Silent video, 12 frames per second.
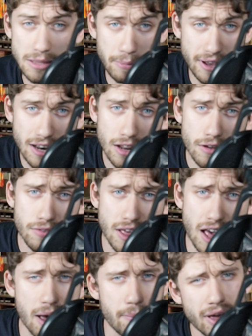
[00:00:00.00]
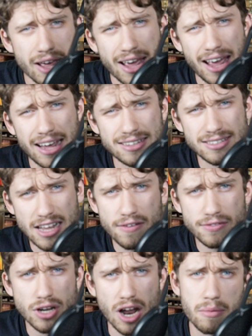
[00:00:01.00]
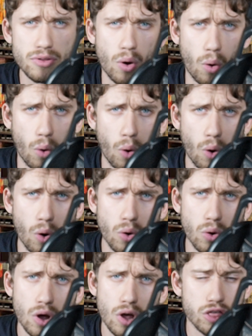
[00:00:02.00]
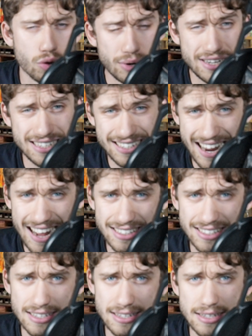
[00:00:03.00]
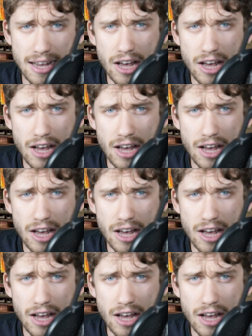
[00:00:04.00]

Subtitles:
the beginning of the game, instead of starting with all 3 stances,